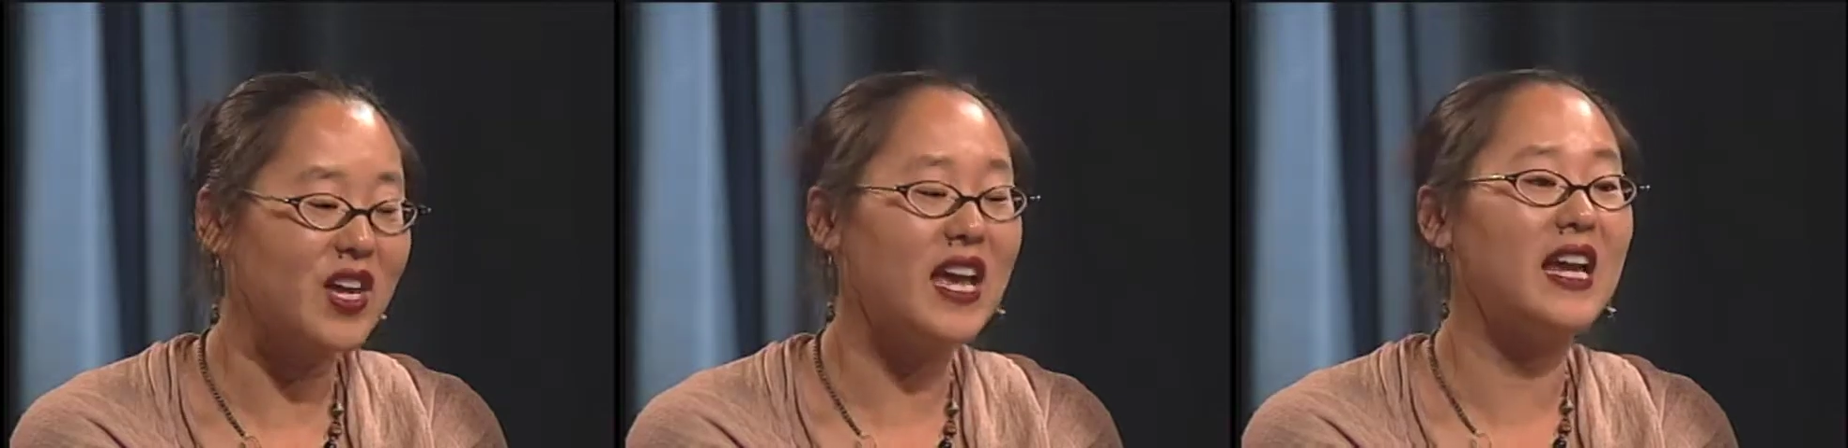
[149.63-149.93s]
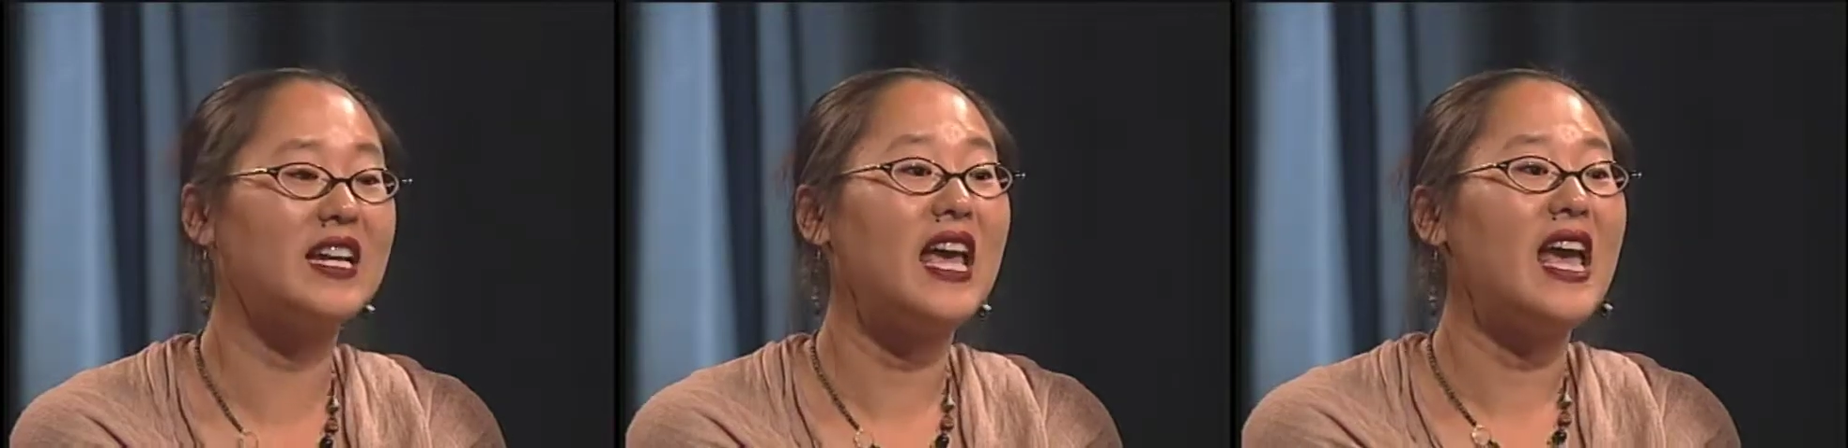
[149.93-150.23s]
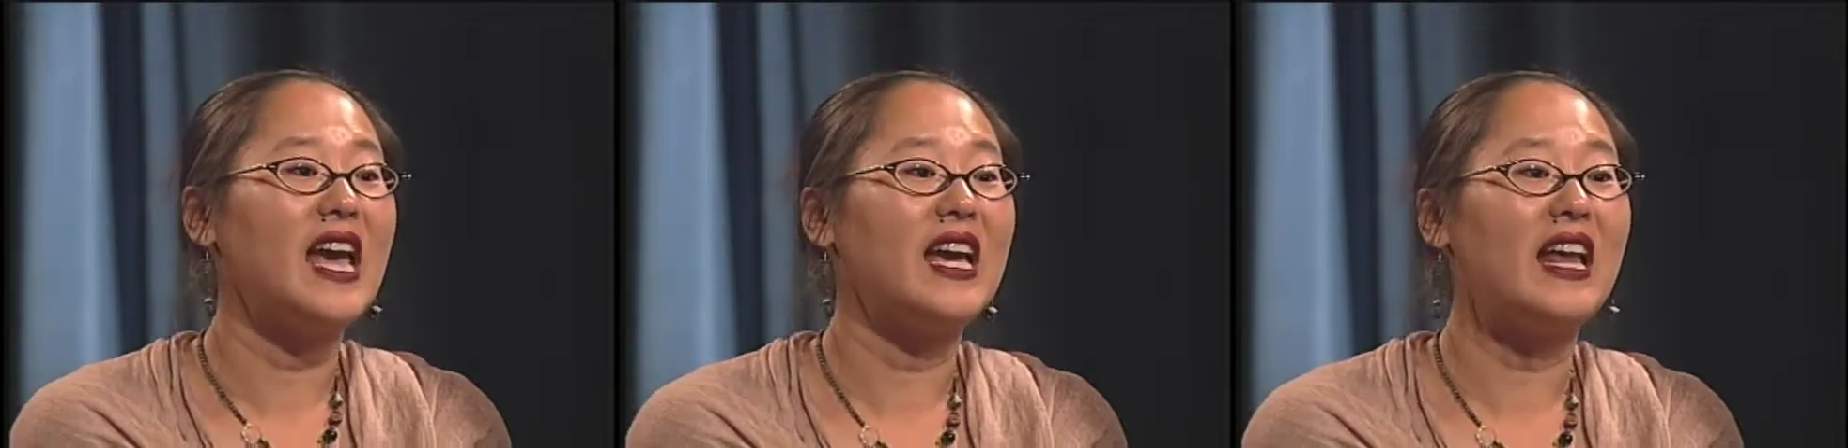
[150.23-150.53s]
and
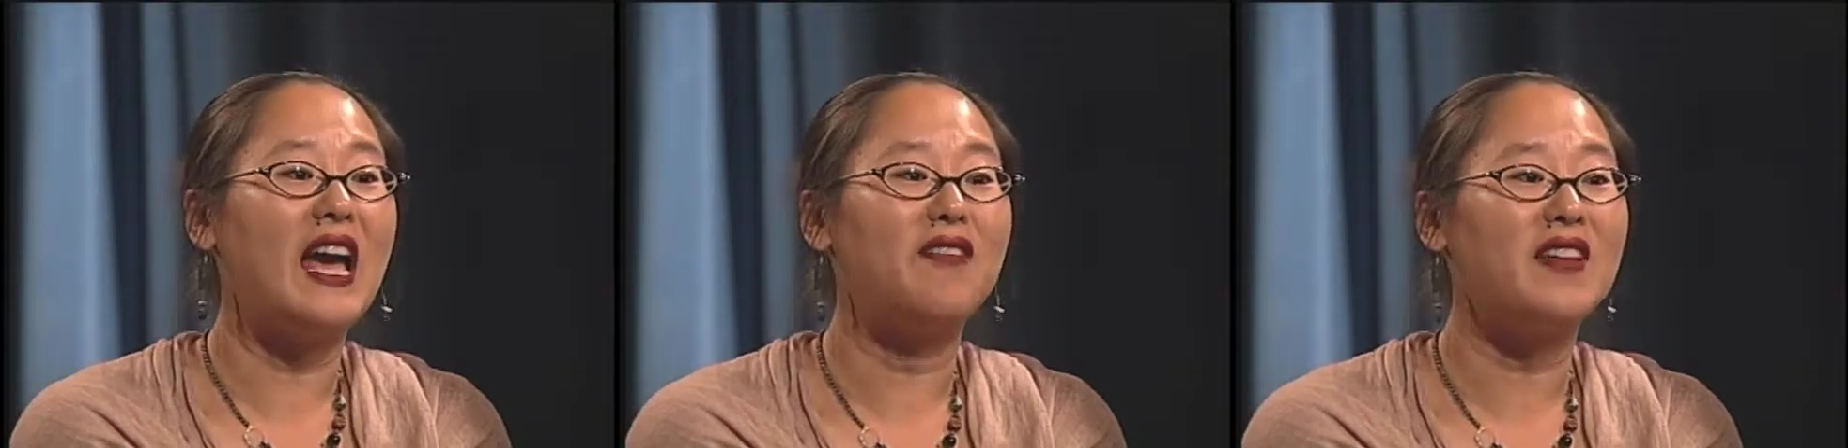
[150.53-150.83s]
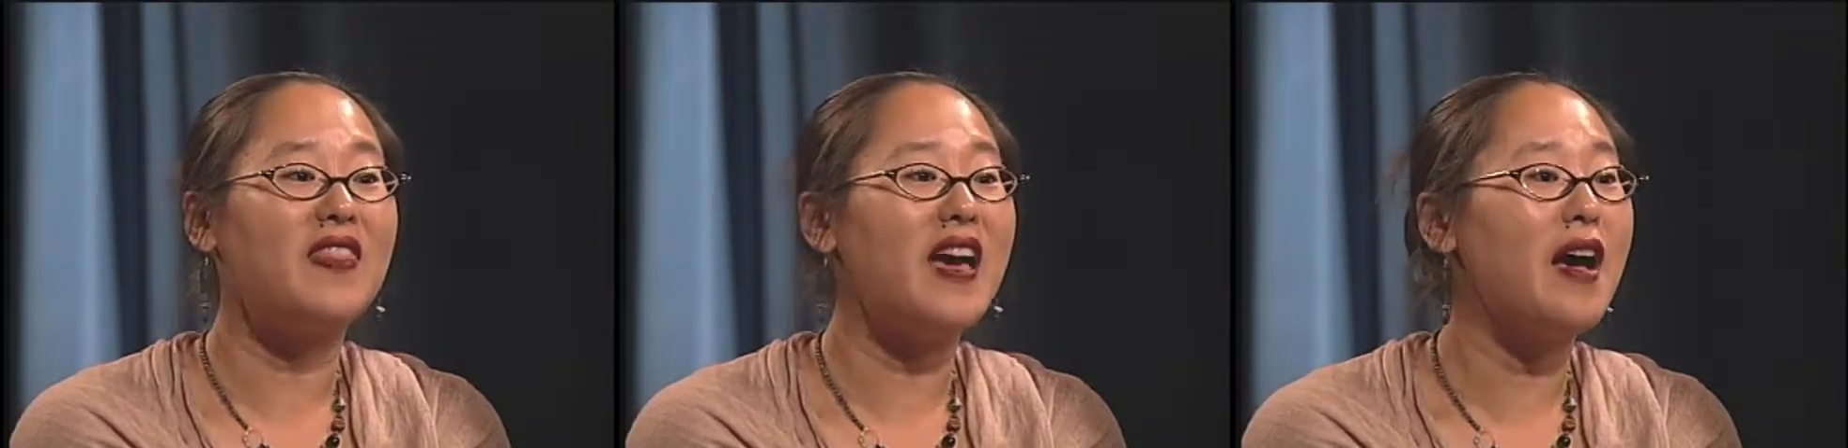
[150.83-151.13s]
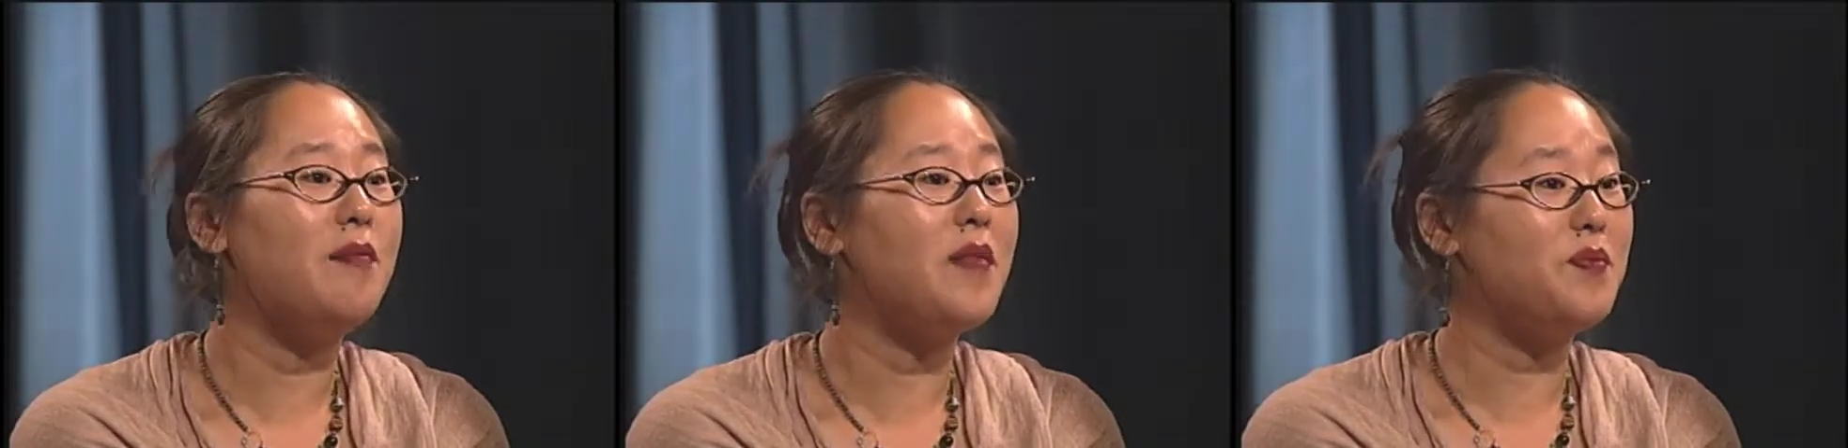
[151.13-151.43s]
having them